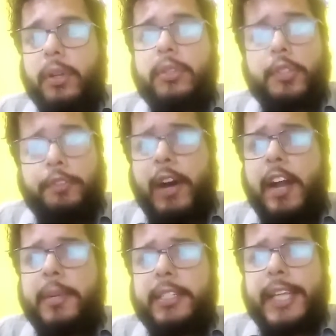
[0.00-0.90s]
So
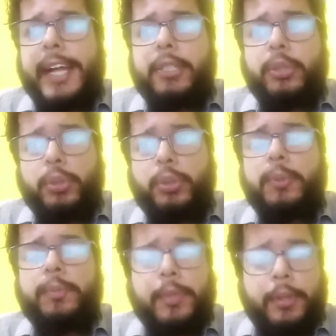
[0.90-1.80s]
farmers had to
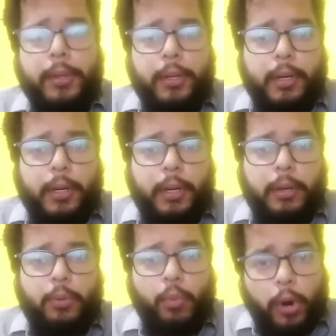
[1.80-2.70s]
do
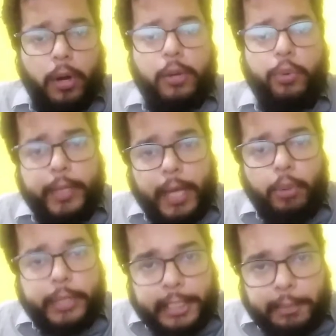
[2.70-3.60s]
work
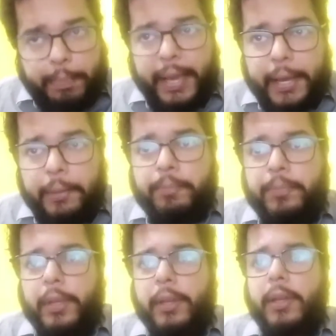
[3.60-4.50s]
without any pay
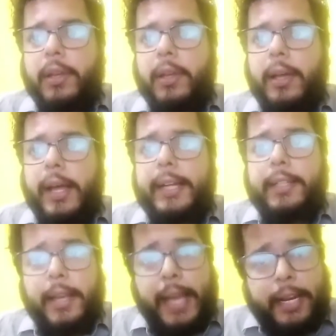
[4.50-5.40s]
at
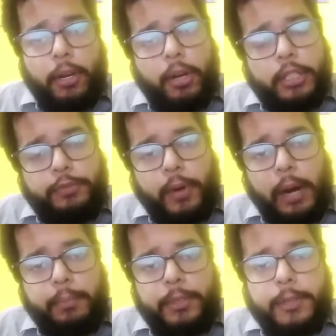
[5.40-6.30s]
the landlords'
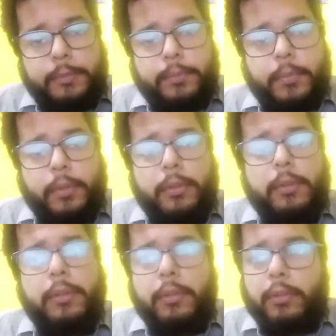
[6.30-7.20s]
farms,
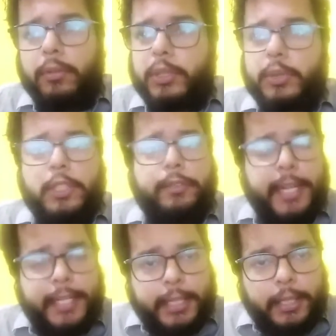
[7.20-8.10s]
which was
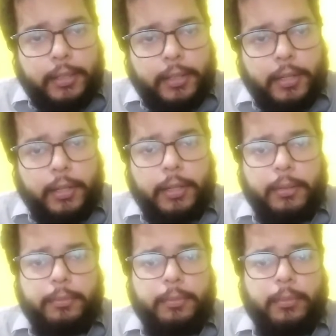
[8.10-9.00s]
very
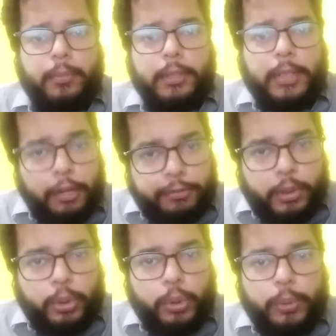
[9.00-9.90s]
tough
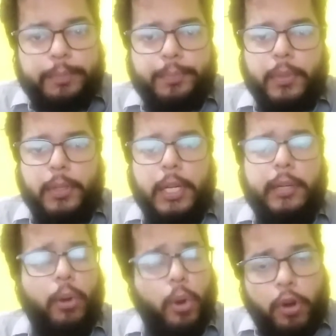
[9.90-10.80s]
to do,
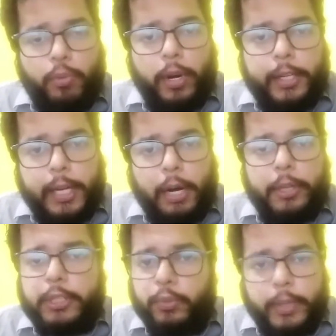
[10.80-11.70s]
with long working
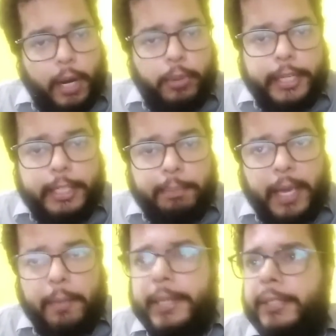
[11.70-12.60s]
hours without any
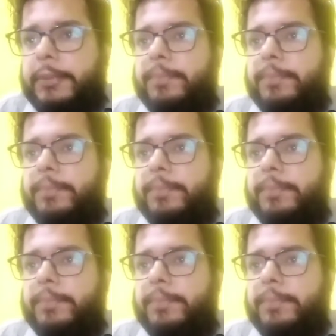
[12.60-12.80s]
payment.